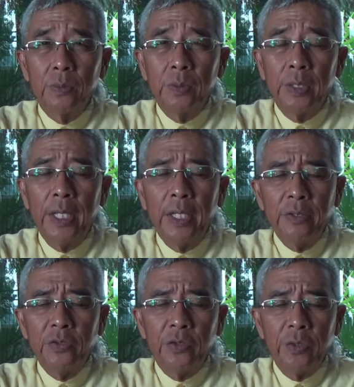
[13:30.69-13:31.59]
were
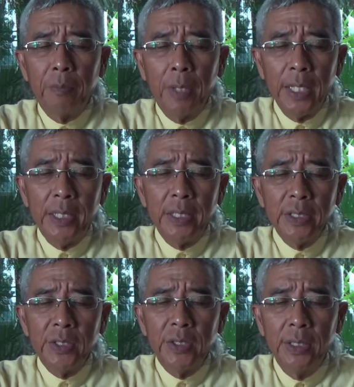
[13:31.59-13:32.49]
there to remind
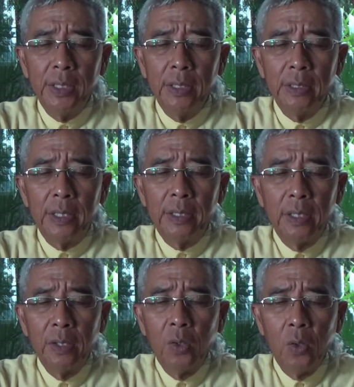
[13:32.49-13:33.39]
us that
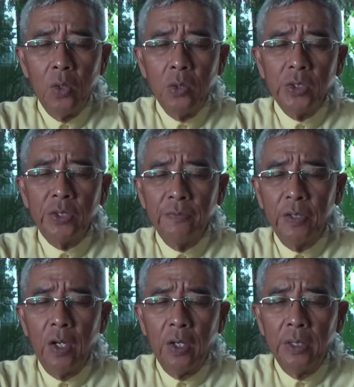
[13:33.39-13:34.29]
the laws of
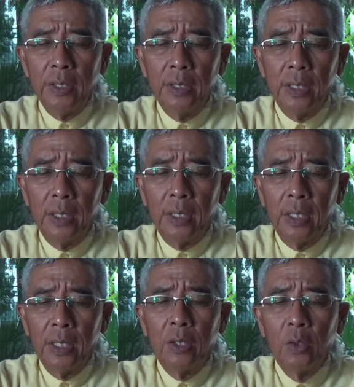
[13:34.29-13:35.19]
God
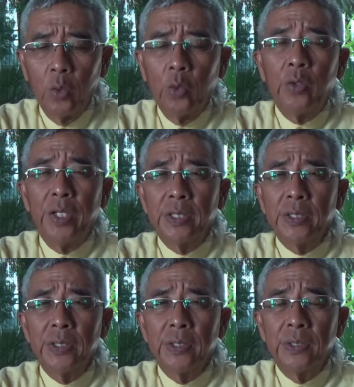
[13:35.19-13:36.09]
are
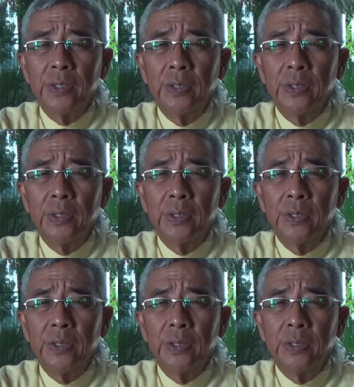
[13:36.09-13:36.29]
glorious.